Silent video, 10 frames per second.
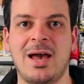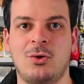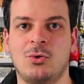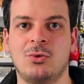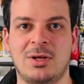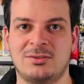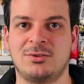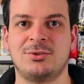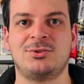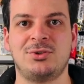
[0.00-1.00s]
at all as
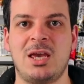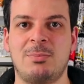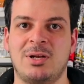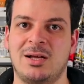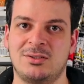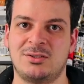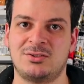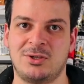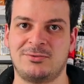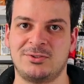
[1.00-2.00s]
long as you keep it under the
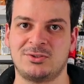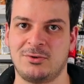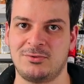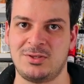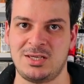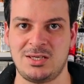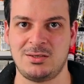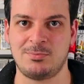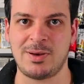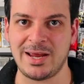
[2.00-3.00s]
surface of
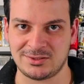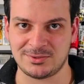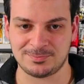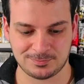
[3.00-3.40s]
the paint.